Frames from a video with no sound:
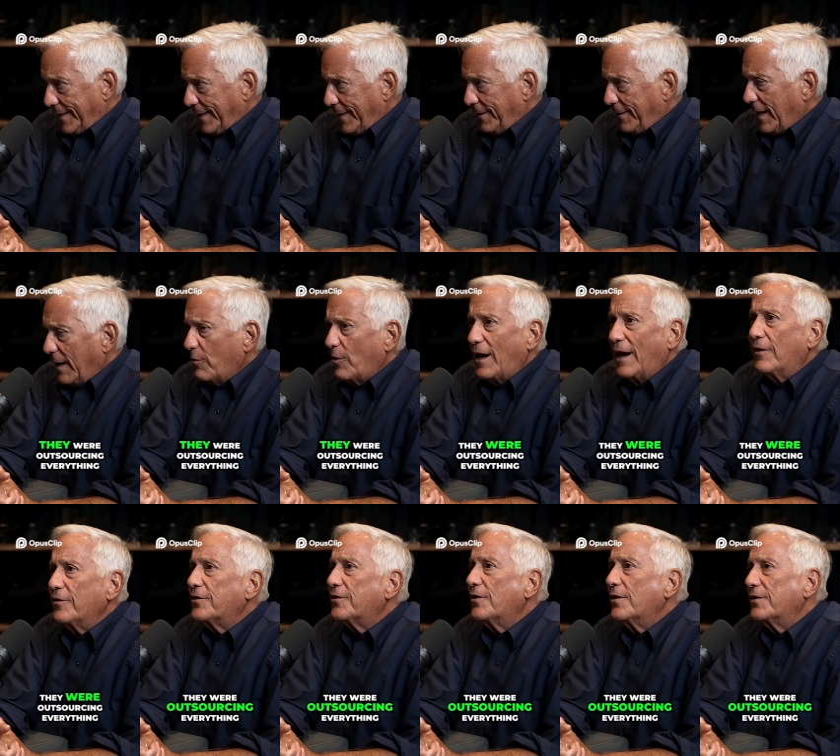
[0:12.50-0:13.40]
they were
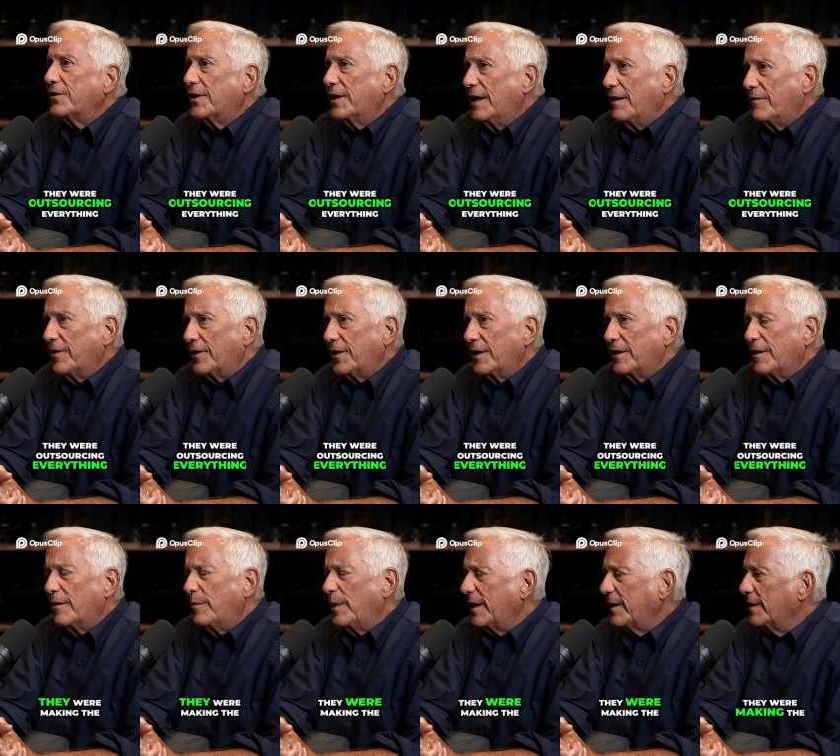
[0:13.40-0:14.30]
outsourcing everything.
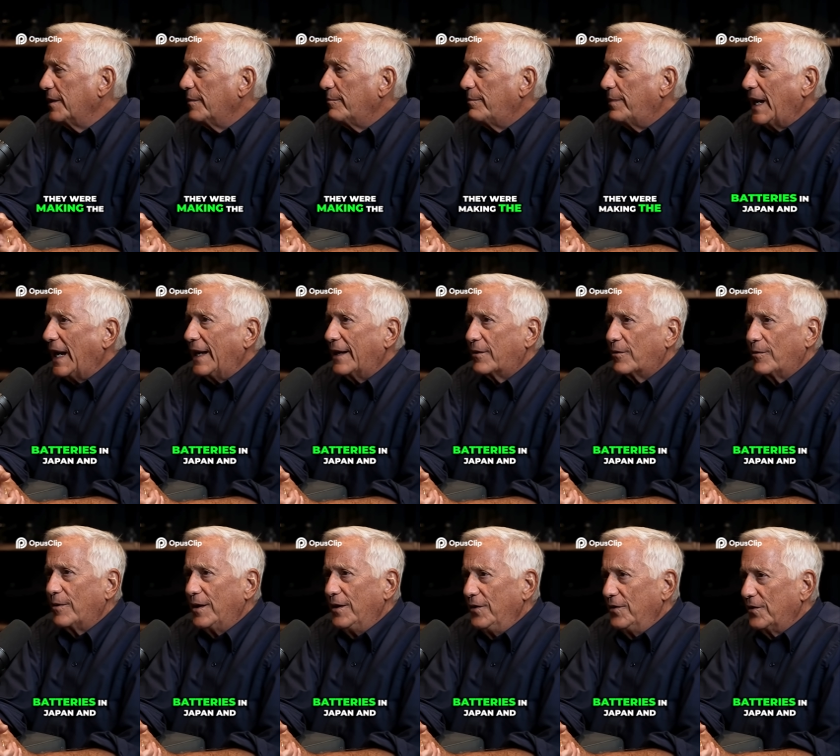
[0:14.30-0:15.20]
They were making the
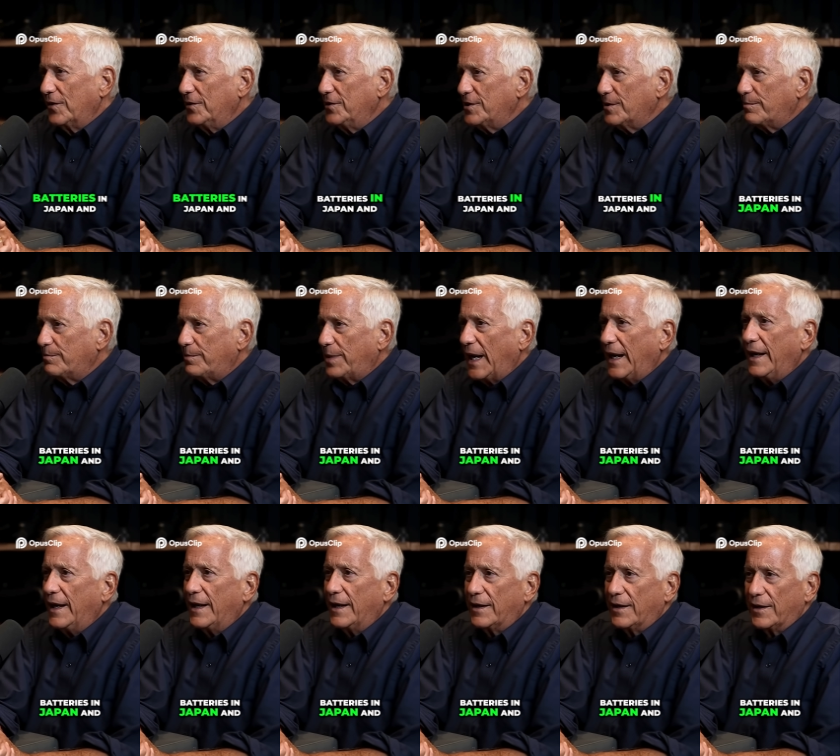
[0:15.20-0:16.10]
batteries in
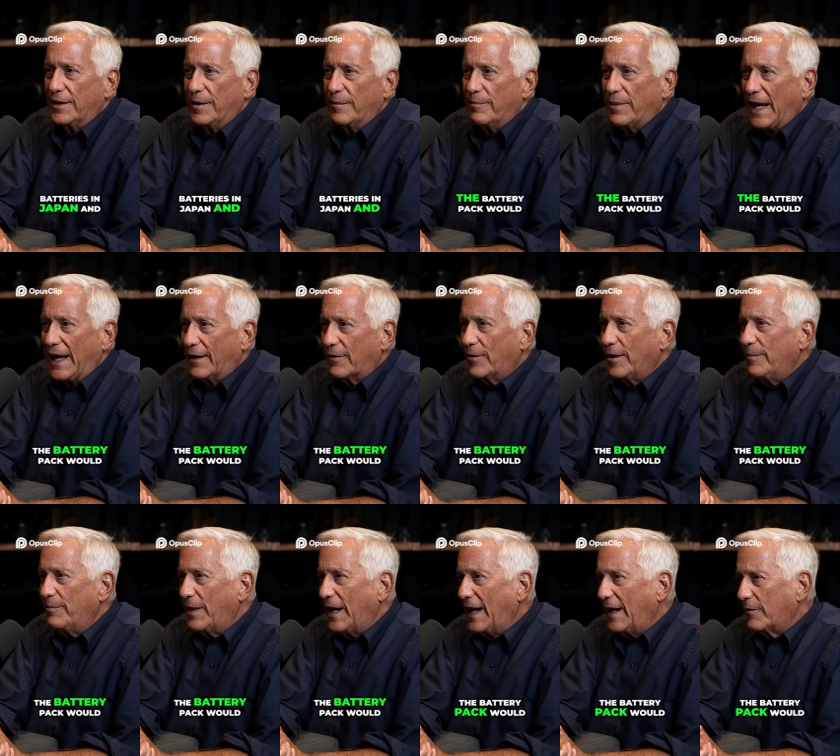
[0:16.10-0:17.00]
Japan, and the
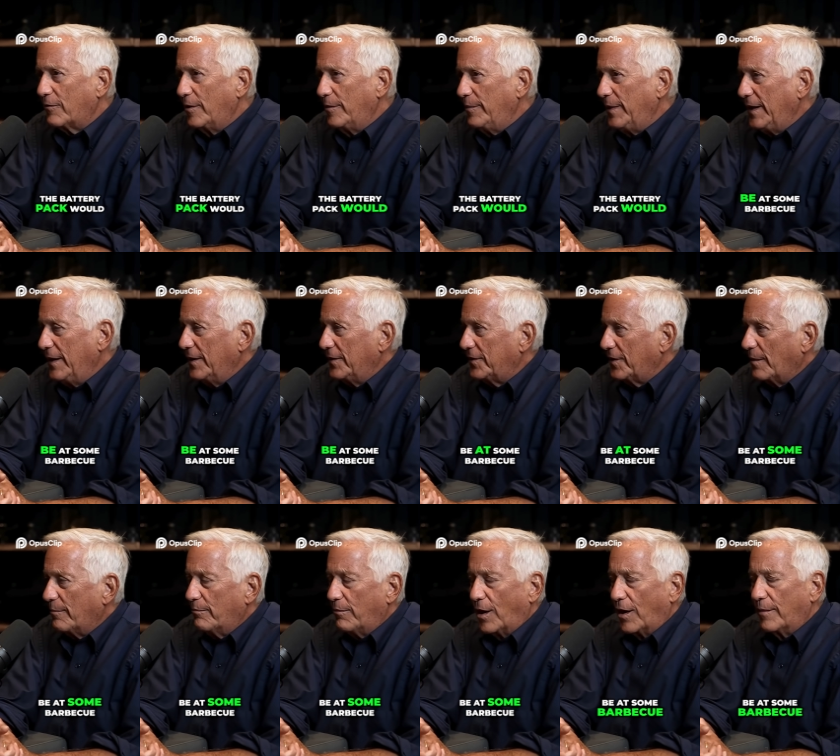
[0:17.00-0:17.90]
battery pack would be at
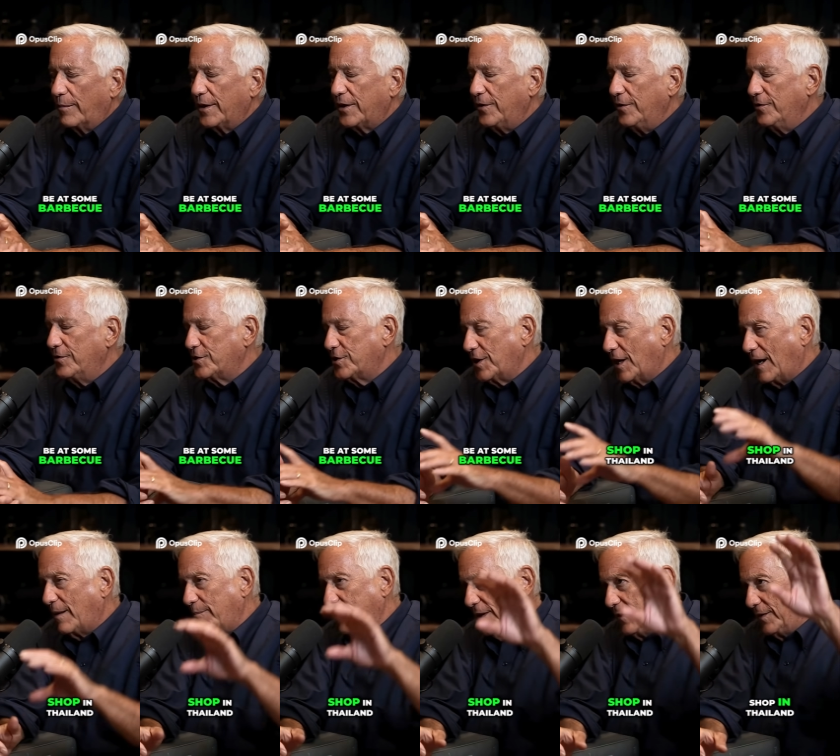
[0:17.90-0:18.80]
some barbecue
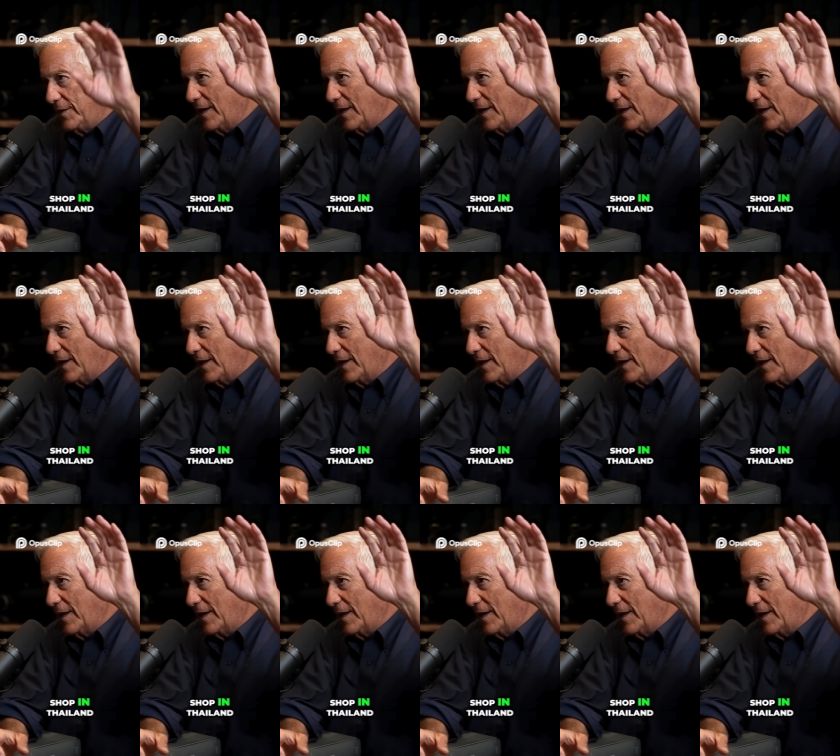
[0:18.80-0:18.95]
shop in